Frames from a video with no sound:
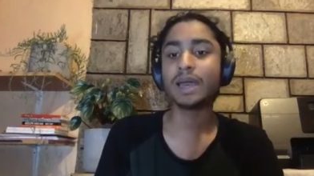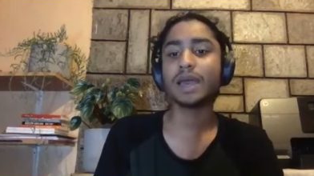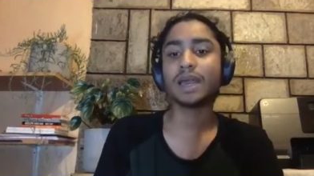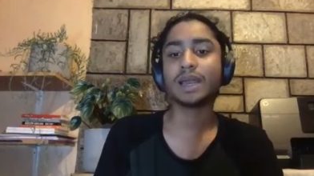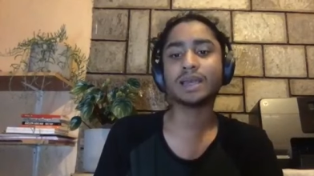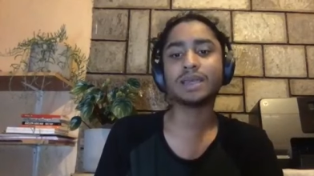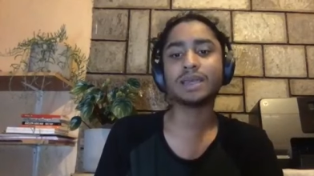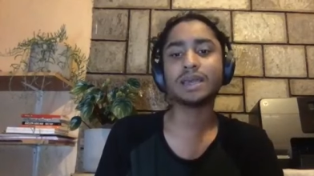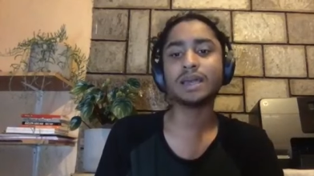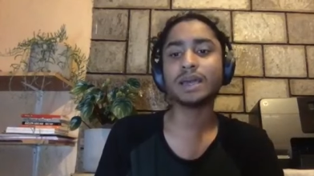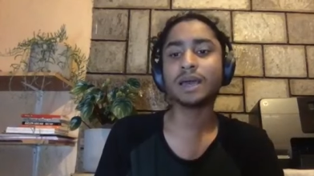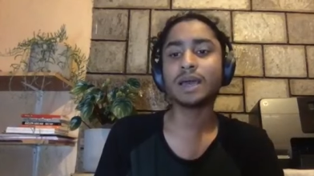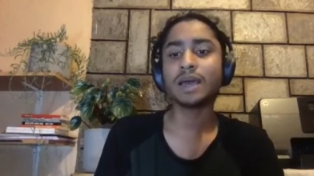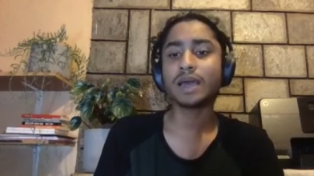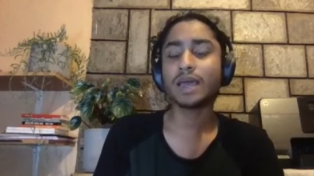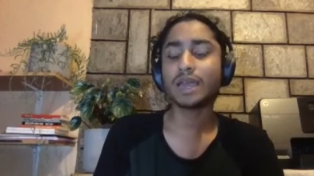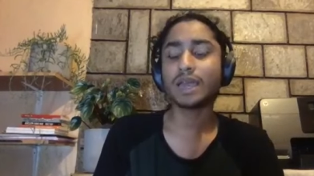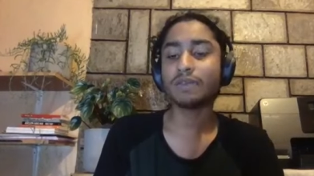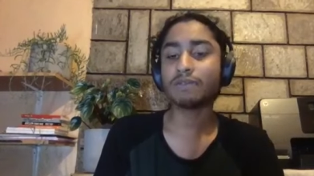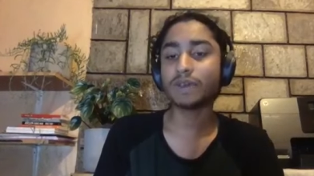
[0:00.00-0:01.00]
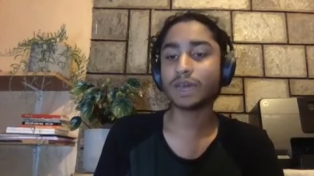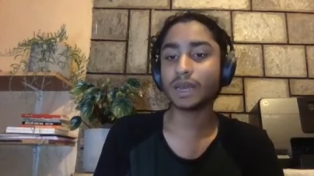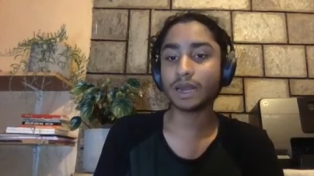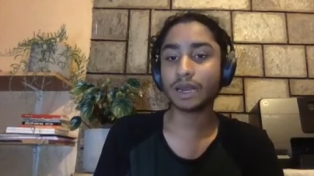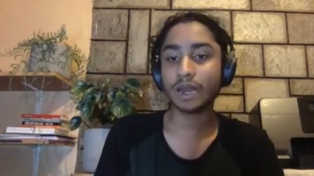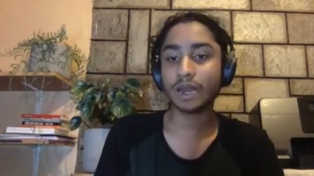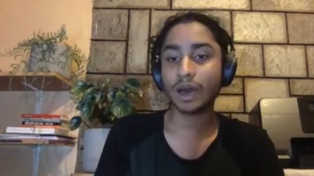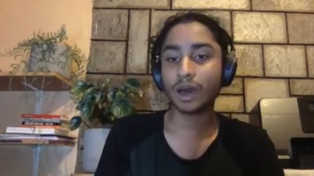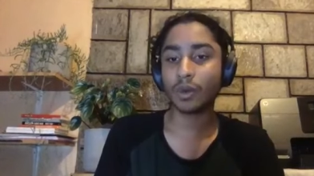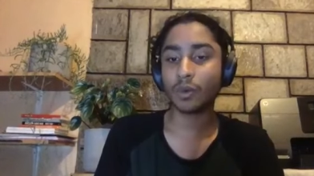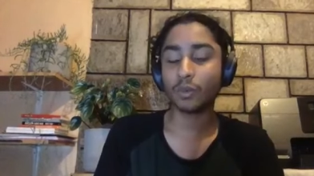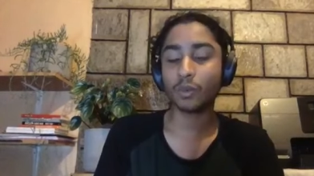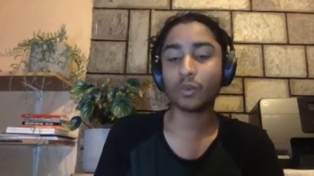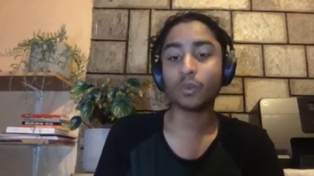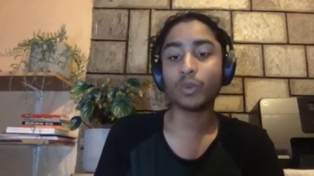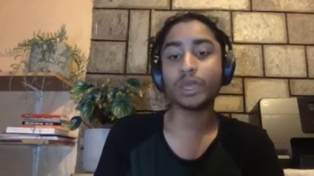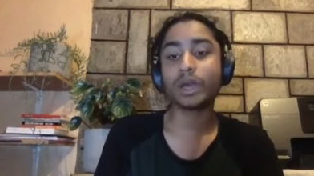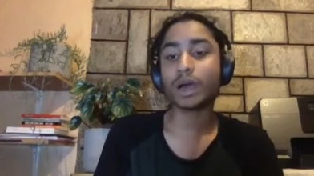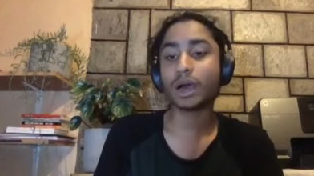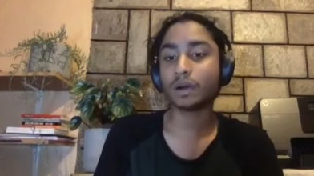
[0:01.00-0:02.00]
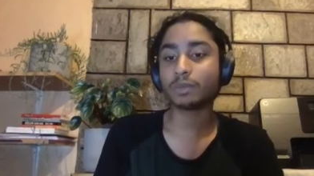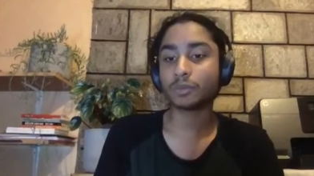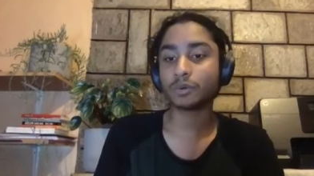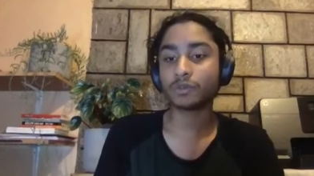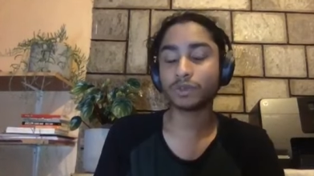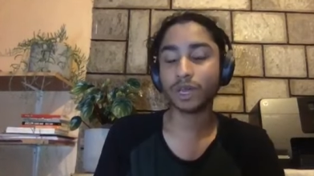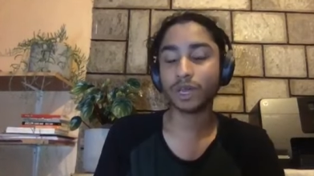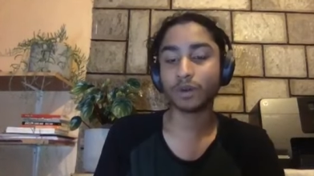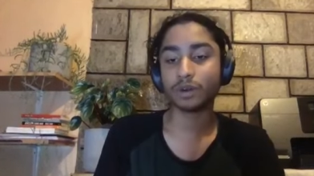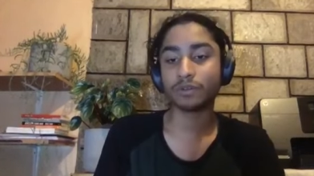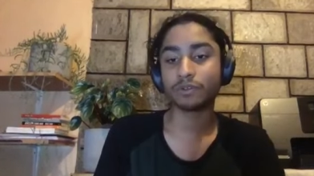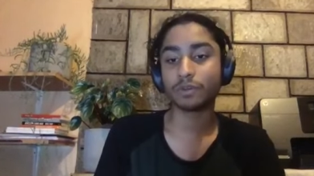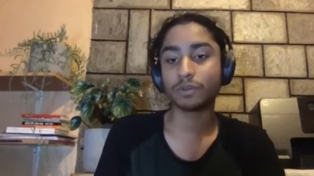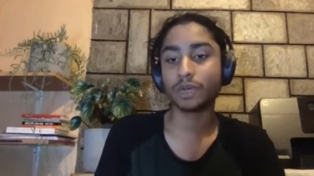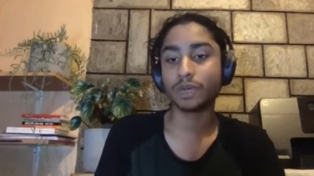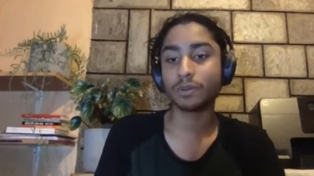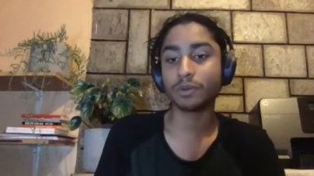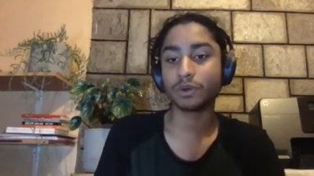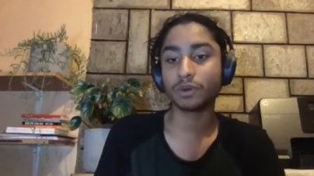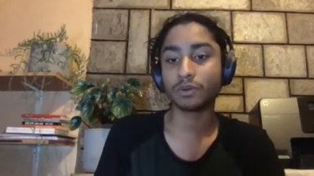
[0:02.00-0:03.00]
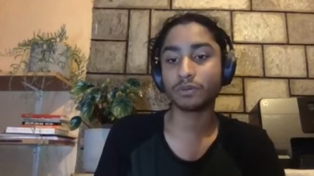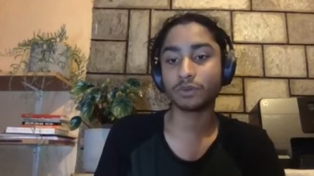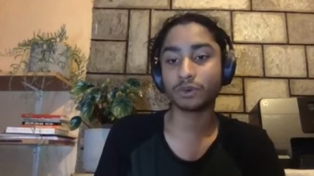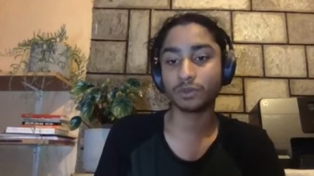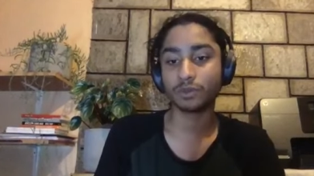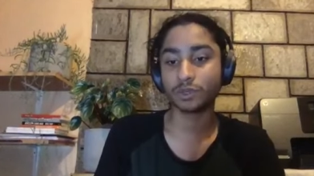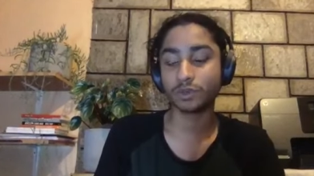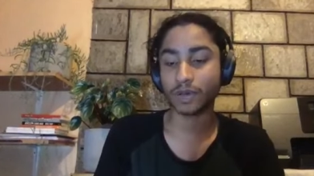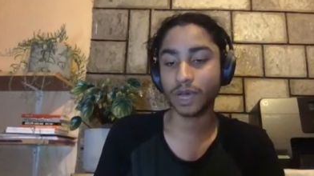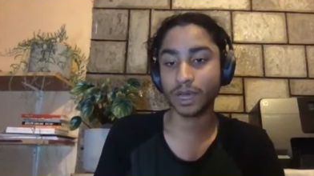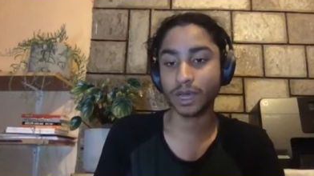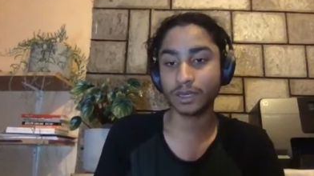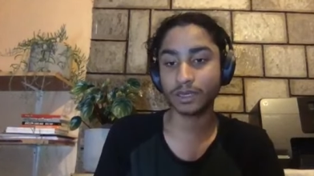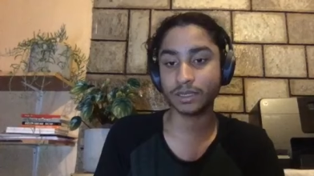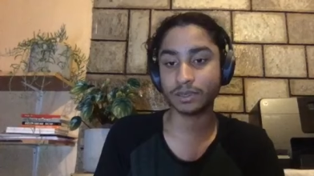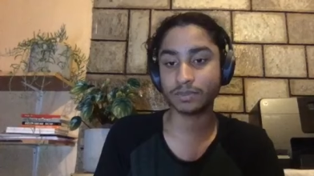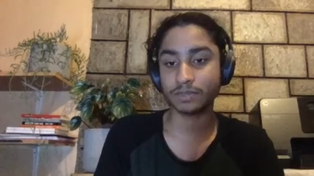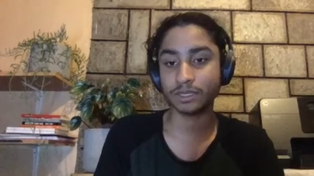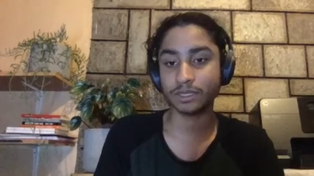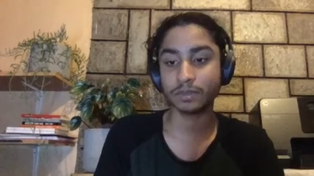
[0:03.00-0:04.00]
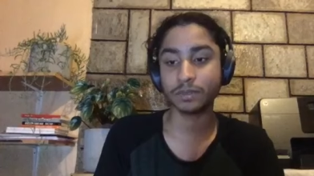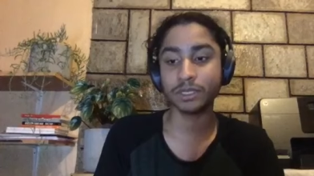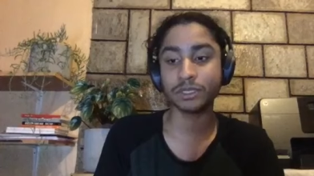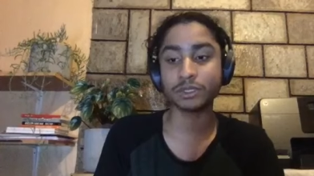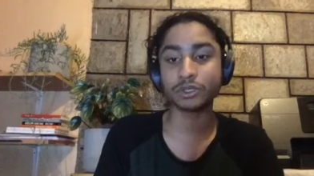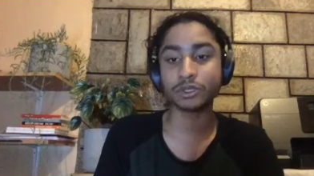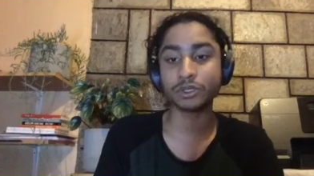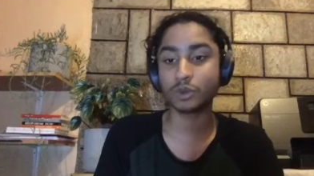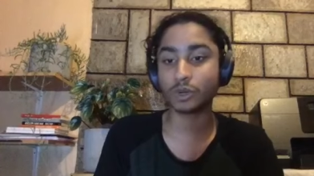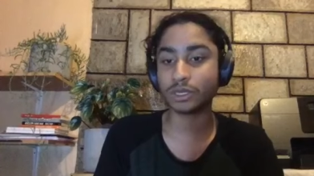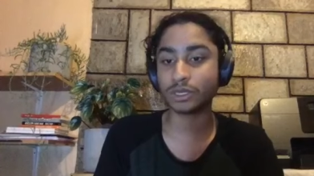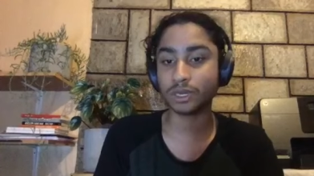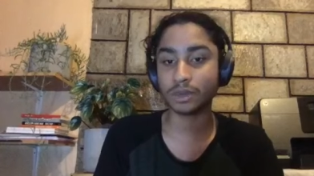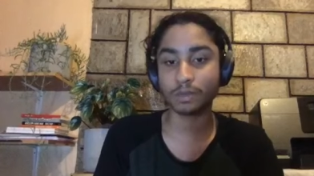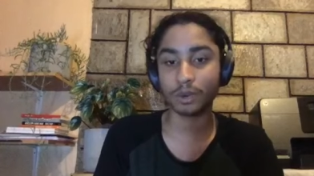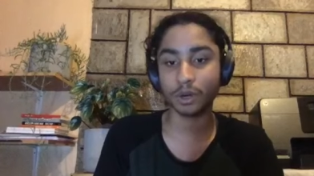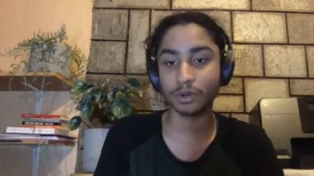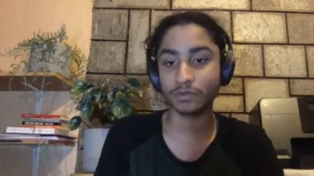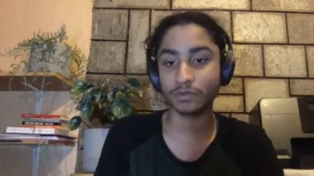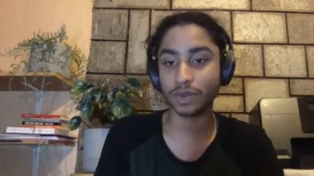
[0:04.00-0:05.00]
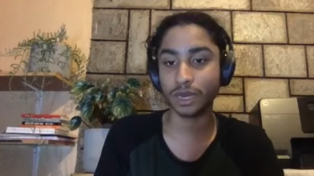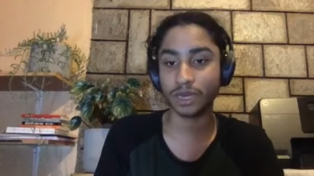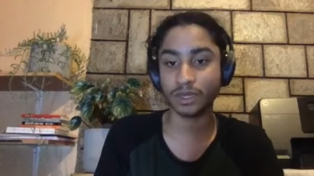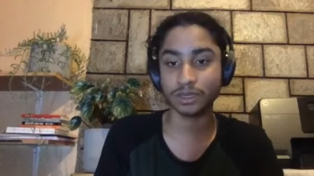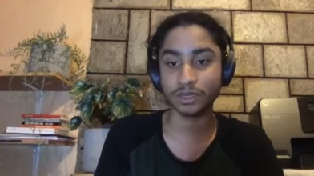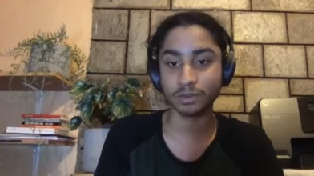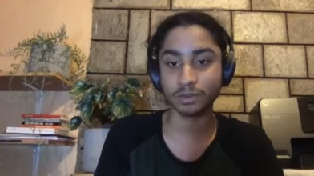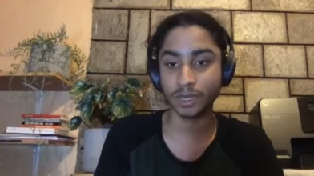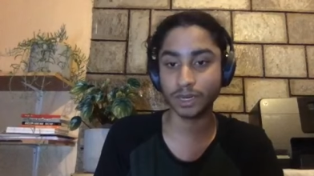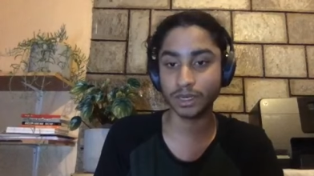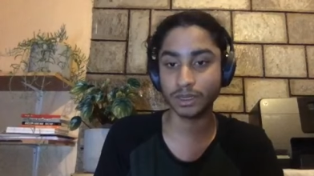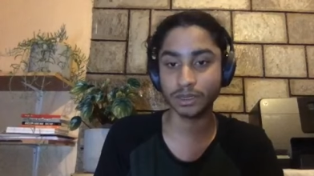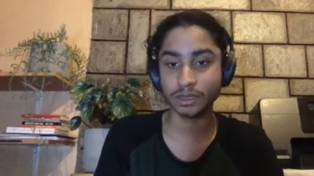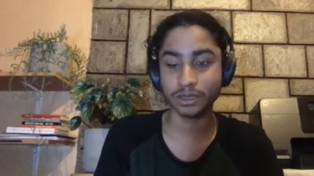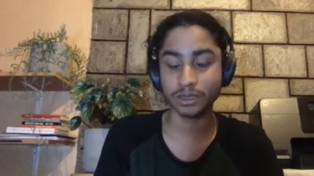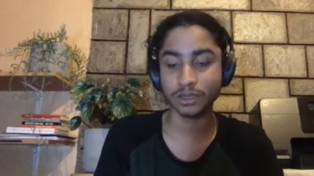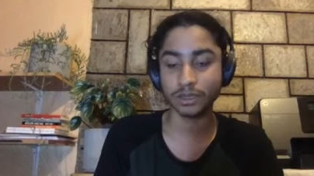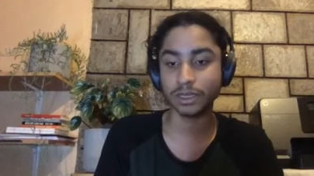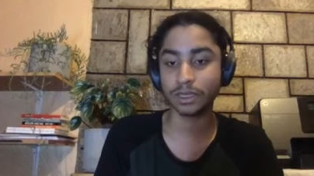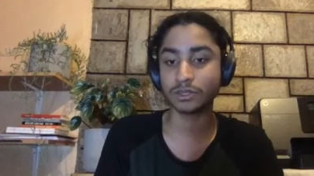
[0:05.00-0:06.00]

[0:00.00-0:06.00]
And I think even now we are moving away from liberal forms of activism. It's not about flexibility.